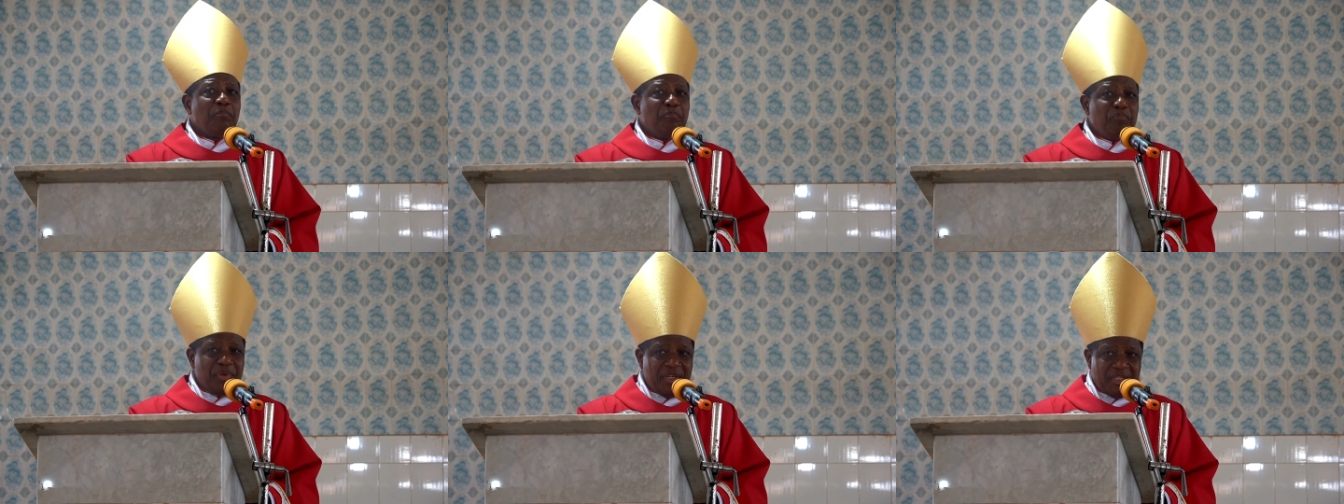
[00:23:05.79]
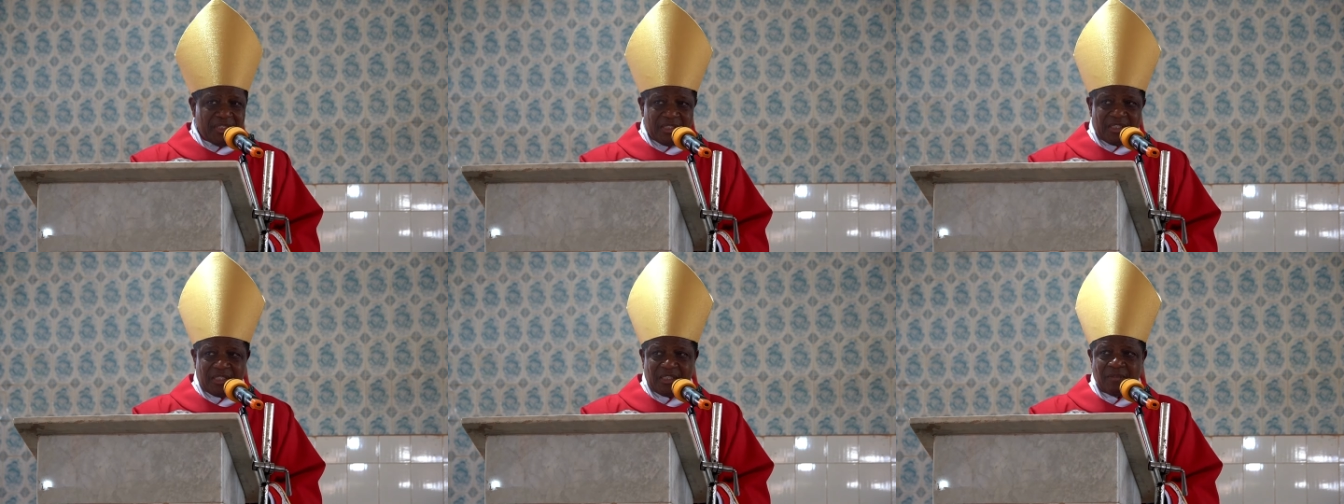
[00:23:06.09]

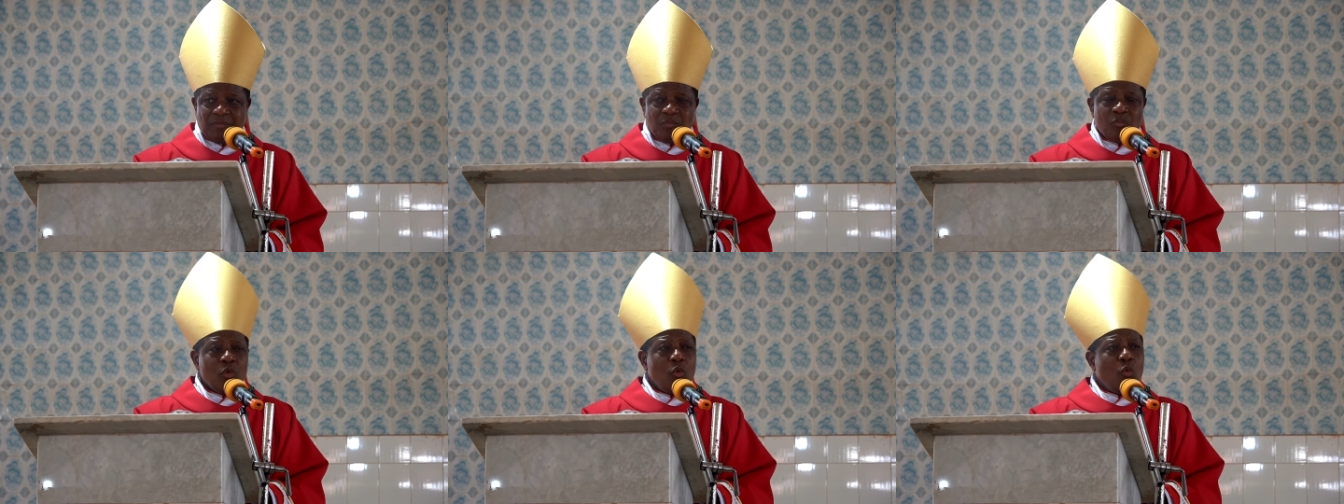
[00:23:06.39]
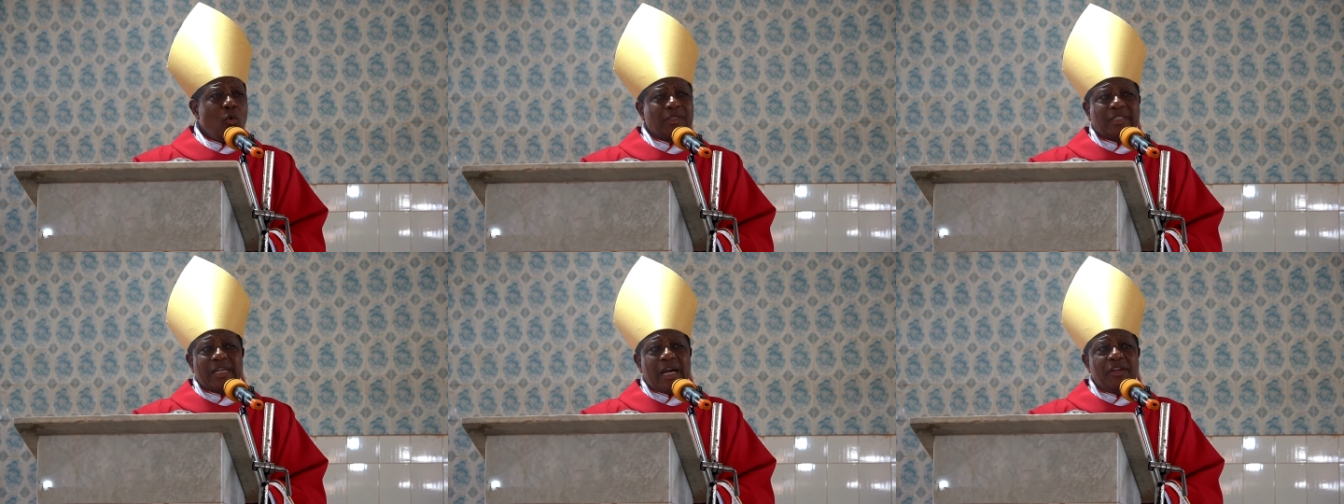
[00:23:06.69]
beast,
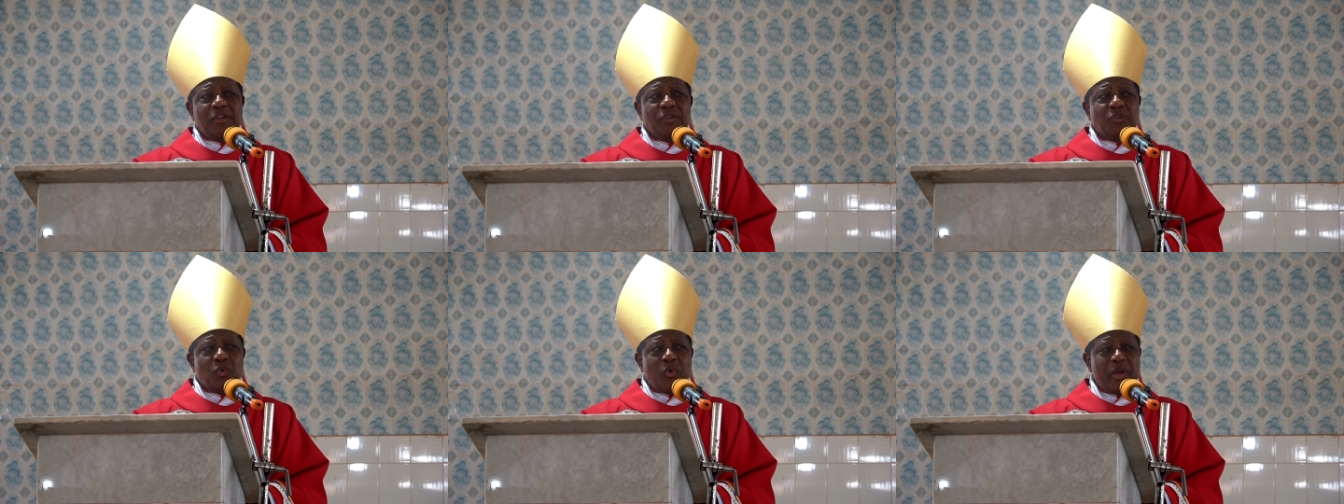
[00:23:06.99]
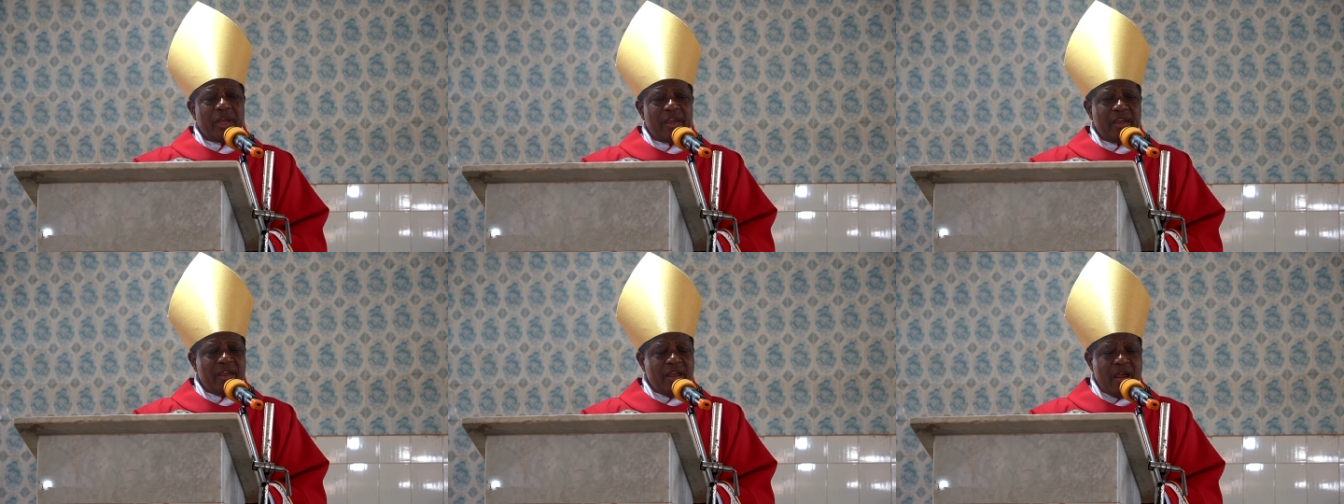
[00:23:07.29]
what are you
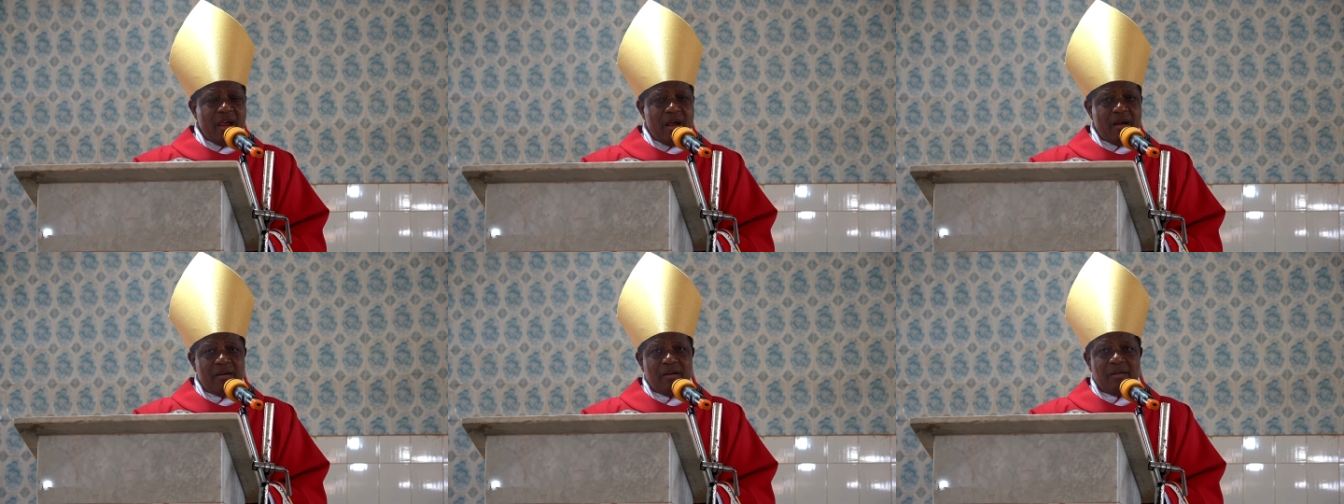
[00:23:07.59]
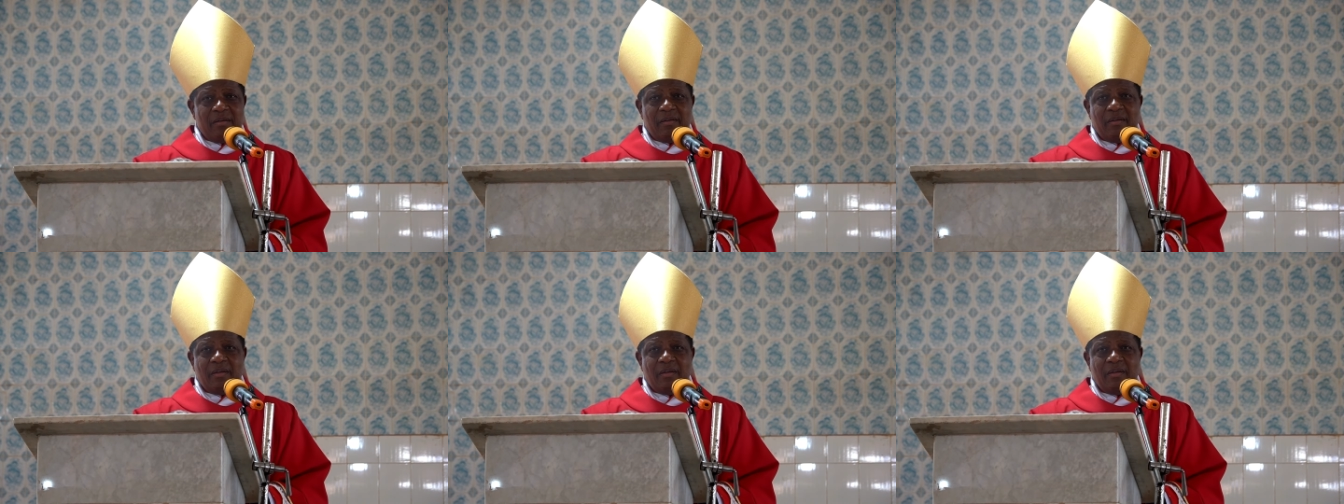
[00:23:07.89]
doing here?